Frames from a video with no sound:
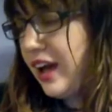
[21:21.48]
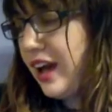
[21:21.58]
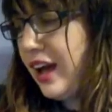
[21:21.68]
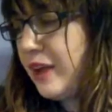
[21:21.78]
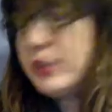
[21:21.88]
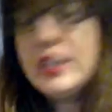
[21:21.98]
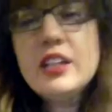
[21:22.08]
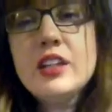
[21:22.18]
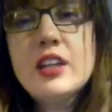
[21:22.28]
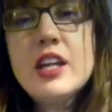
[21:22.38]
I'm really
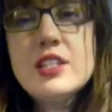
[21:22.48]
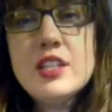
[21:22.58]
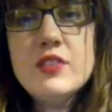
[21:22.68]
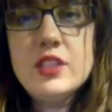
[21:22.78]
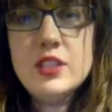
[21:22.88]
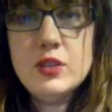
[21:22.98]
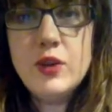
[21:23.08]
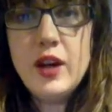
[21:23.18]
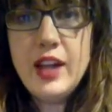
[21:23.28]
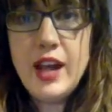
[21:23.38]
curious if you
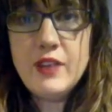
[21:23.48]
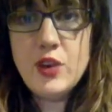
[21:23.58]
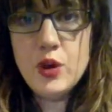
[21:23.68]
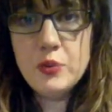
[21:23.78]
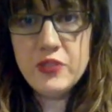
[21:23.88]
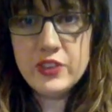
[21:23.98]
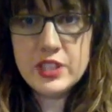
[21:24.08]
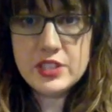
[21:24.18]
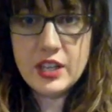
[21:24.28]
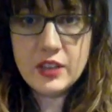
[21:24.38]
all have hope for
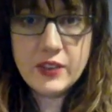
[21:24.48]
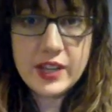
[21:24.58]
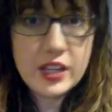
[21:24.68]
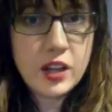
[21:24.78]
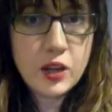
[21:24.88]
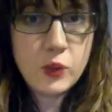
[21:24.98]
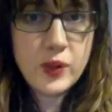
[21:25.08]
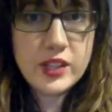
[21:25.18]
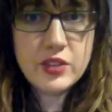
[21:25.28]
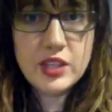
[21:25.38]
this narrator, or
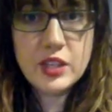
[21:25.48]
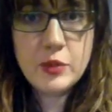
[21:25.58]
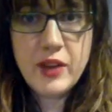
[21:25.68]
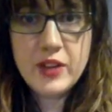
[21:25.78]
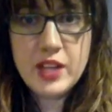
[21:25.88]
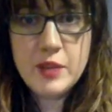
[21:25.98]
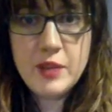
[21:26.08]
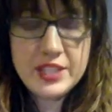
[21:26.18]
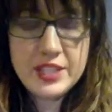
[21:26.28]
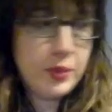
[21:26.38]
what you think about him
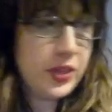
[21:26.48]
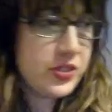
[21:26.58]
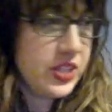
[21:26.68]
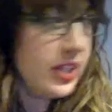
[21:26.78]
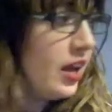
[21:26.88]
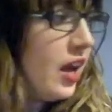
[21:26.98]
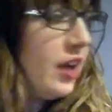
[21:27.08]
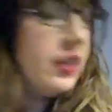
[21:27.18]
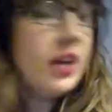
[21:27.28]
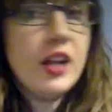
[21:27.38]
as a person,
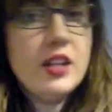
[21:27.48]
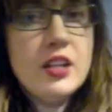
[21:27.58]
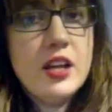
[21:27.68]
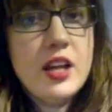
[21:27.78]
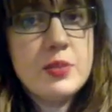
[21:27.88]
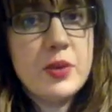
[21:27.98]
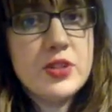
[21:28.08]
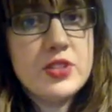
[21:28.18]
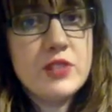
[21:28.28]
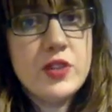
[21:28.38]
not as a
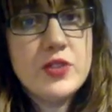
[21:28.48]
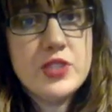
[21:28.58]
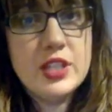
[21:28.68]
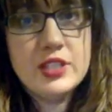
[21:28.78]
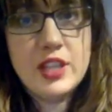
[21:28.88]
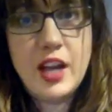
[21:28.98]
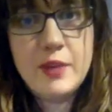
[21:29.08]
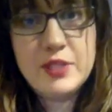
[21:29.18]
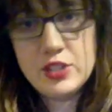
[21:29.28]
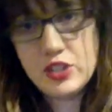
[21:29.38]
person frozen in time
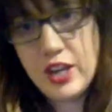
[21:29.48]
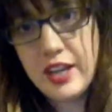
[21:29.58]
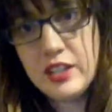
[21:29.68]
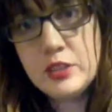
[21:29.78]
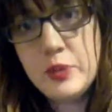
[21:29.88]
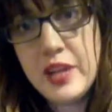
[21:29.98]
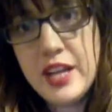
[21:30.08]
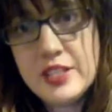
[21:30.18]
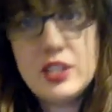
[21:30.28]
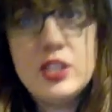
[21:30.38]
as this child, but
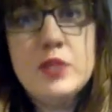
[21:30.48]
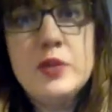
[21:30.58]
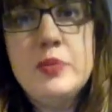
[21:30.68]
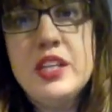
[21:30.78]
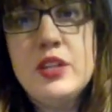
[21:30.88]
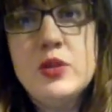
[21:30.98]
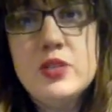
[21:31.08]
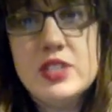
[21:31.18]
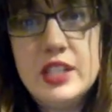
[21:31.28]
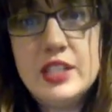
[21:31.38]
as the human being who
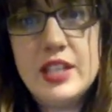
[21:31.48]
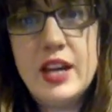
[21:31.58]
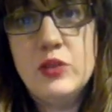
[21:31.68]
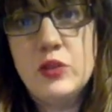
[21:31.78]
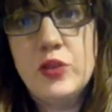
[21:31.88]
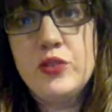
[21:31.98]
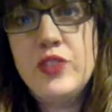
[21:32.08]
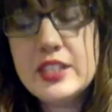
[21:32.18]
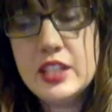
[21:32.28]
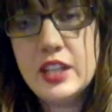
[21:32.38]
is sitting down
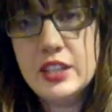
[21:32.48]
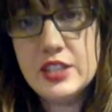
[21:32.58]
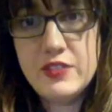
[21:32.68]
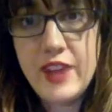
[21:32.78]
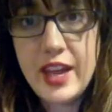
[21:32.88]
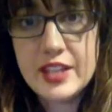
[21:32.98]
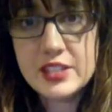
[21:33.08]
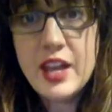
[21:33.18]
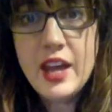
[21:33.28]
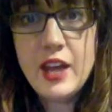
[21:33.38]
reflecting on this event
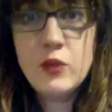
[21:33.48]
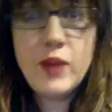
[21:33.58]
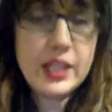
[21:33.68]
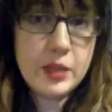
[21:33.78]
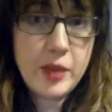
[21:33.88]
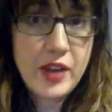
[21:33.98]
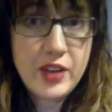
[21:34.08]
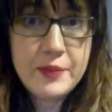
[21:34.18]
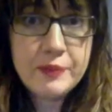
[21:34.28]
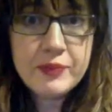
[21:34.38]
and writing about
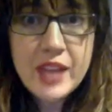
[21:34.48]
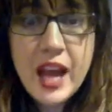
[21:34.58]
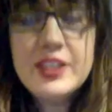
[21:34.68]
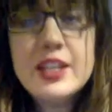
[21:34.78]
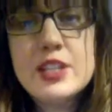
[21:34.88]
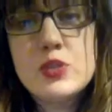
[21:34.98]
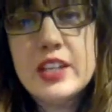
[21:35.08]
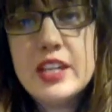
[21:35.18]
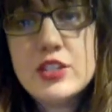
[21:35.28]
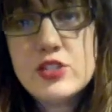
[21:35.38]
it. I think it's
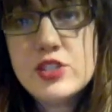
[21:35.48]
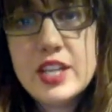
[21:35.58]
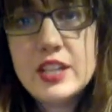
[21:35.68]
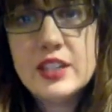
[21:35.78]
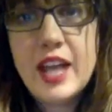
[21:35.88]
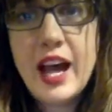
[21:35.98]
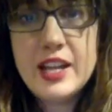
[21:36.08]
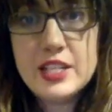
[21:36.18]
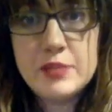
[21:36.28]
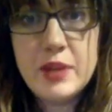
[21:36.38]
really interesting that
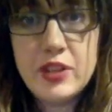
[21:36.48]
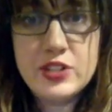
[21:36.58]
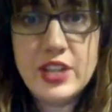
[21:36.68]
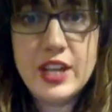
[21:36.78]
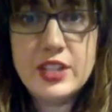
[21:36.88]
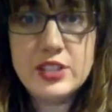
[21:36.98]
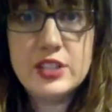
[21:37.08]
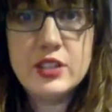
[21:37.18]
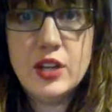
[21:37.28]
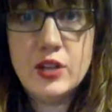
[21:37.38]
his mother says,
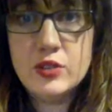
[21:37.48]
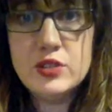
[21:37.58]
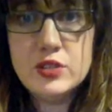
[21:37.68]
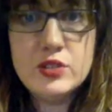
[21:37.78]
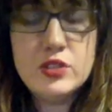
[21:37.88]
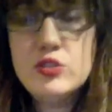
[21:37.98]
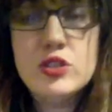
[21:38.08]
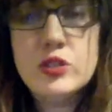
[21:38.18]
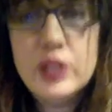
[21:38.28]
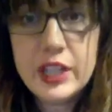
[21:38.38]
you
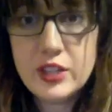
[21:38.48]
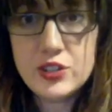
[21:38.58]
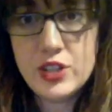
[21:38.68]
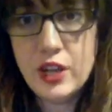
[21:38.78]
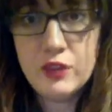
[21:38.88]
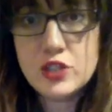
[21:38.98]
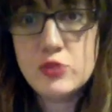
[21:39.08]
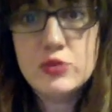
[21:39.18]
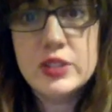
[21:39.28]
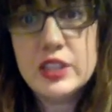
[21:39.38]
should look at yourself, just
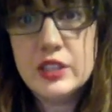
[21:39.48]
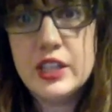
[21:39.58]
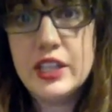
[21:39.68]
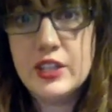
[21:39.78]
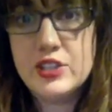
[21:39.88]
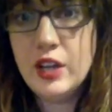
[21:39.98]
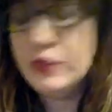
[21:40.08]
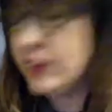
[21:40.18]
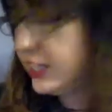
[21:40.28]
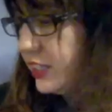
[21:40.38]
really look at
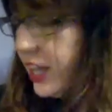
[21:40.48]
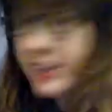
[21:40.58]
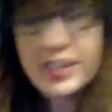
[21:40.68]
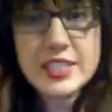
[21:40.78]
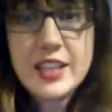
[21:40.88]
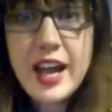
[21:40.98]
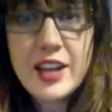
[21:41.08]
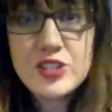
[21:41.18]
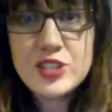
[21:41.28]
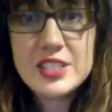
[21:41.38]
yourself. And that's
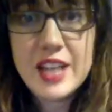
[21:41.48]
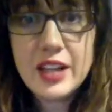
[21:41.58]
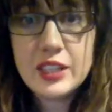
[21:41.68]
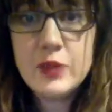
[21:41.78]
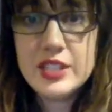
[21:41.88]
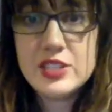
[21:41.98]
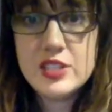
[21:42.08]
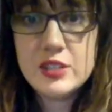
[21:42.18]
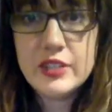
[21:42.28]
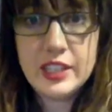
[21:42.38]
actually exactly what he's
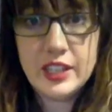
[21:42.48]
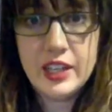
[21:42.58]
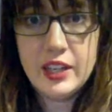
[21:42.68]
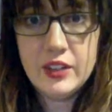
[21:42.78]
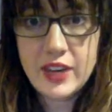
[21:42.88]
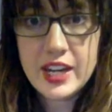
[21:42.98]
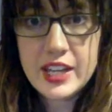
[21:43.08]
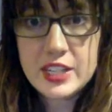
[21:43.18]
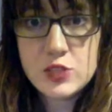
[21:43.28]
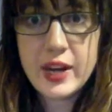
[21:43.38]
doing here, right?
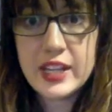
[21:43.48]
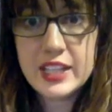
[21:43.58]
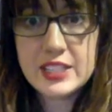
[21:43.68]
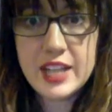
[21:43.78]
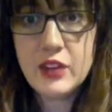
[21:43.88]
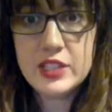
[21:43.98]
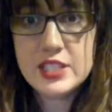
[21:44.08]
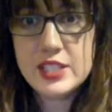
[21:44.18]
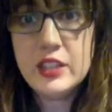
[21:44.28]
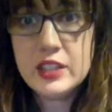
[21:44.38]
He's writing it down. He's
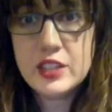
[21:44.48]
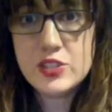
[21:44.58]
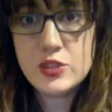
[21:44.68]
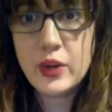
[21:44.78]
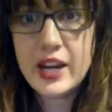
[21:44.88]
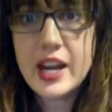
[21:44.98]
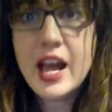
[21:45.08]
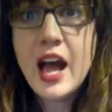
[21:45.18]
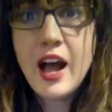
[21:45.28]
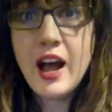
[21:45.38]
telling this story.
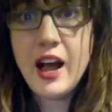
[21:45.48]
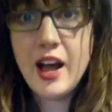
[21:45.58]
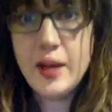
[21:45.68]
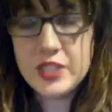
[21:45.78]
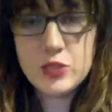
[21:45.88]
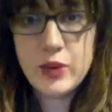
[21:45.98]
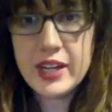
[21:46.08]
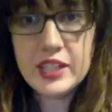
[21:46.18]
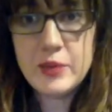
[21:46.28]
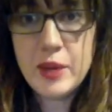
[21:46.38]
He's
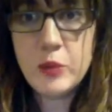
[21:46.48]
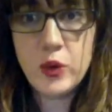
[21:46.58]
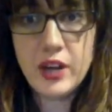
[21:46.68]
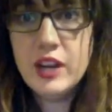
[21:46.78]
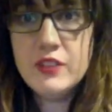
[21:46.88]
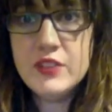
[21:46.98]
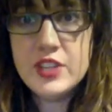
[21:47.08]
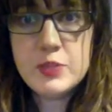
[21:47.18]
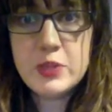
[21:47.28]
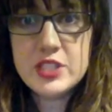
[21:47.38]
writing the memoir of
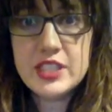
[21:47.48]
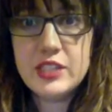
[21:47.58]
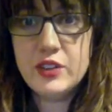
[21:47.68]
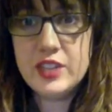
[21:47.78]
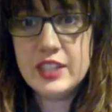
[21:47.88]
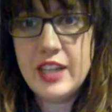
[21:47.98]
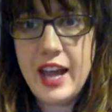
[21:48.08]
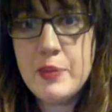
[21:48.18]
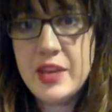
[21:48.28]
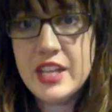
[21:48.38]
this particular thing that
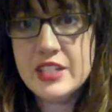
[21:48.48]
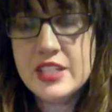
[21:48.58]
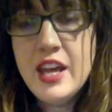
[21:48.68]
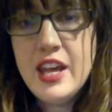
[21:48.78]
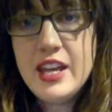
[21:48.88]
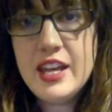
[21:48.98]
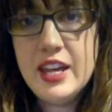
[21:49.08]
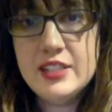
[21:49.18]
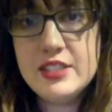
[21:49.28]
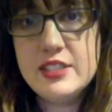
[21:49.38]
happened. And